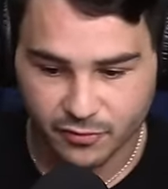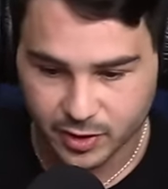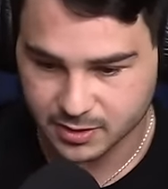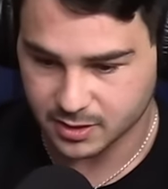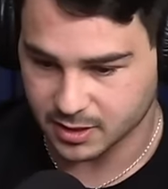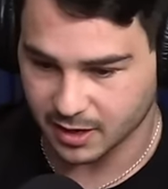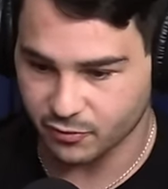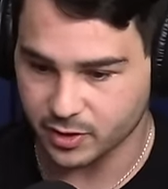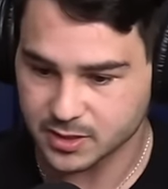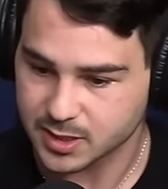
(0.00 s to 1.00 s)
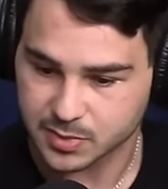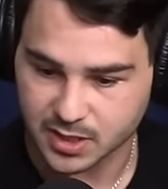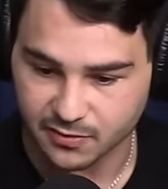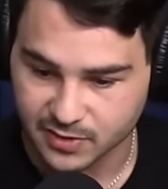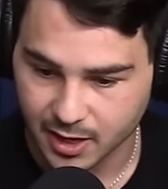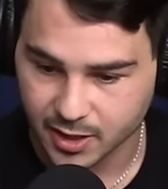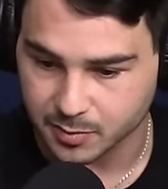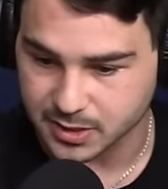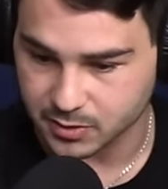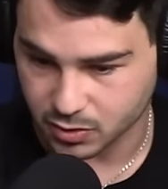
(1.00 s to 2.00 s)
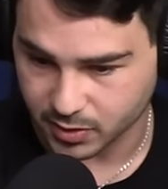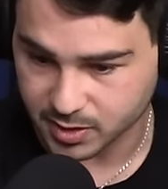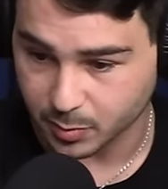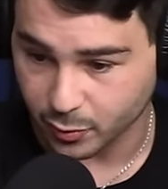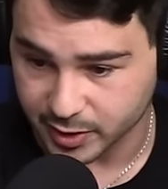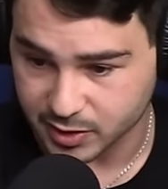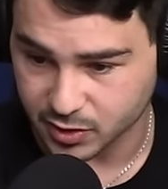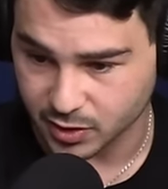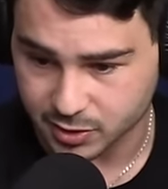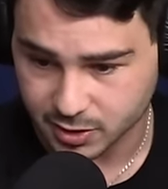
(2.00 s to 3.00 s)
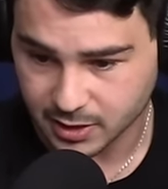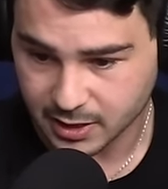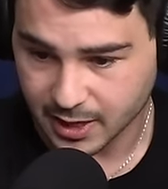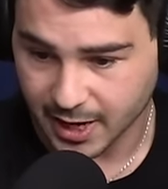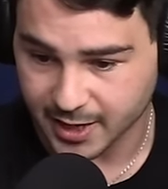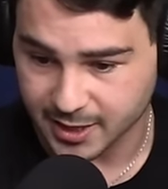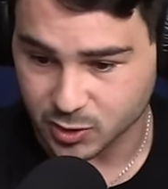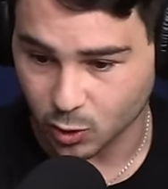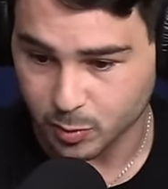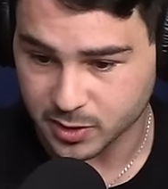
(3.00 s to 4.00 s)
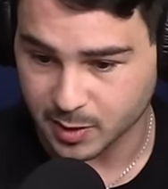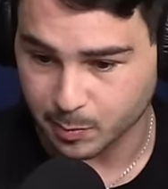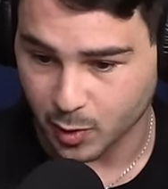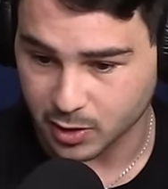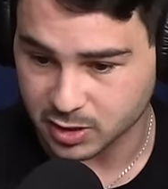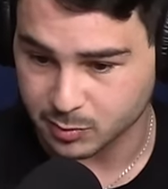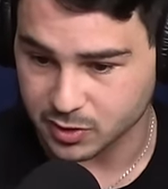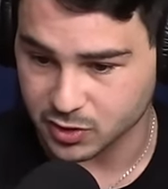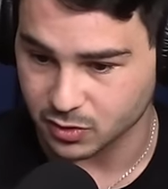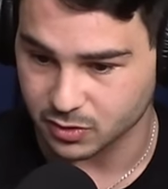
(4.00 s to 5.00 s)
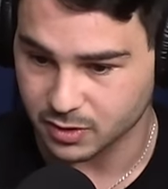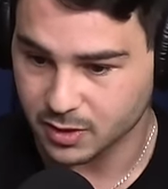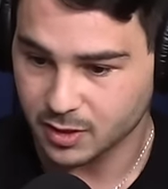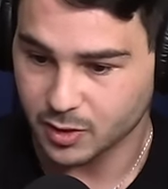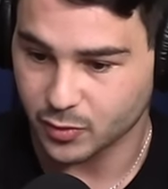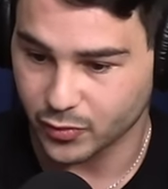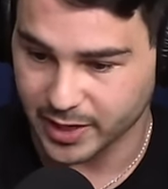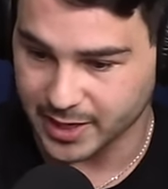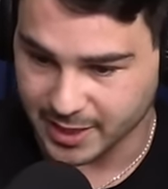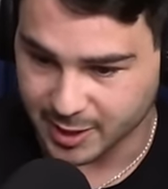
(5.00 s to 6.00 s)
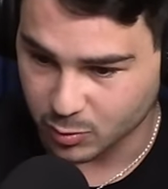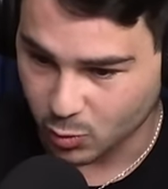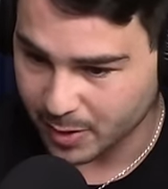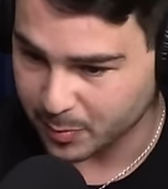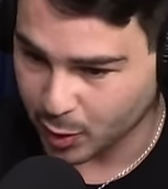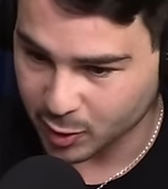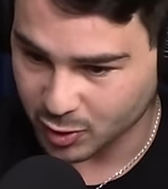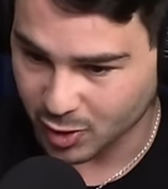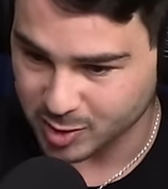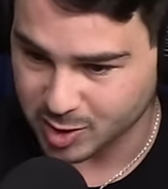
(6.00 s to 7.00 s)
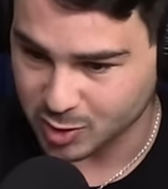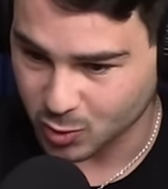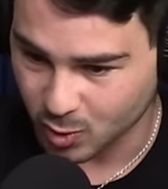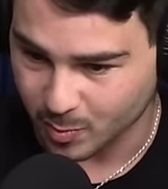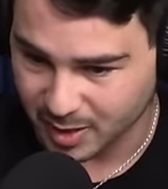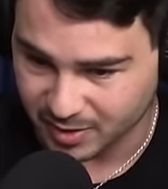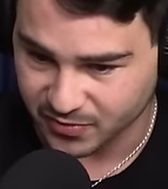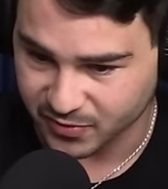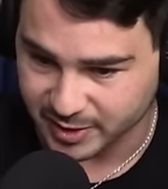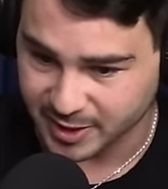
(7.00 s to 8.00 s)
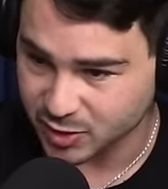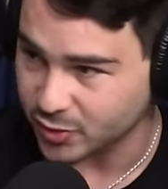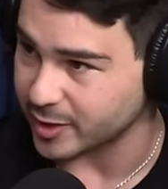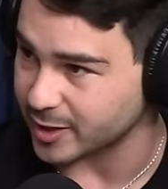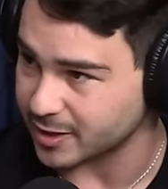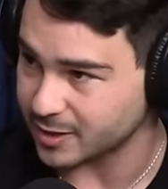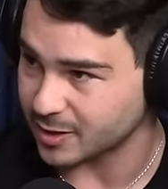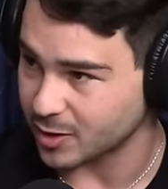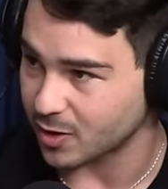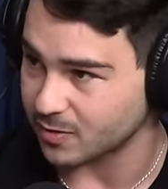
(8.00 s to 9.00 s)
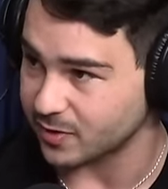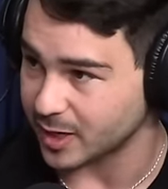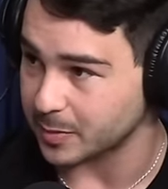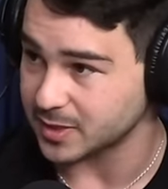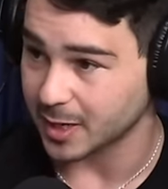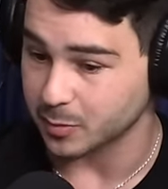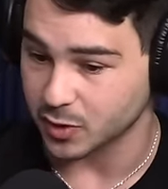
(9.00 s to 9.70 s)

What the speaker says: I've written some stuff down here because I was doing some research and it's almost impossible to really, in one podcast, talk about the full history of the Numbers Gang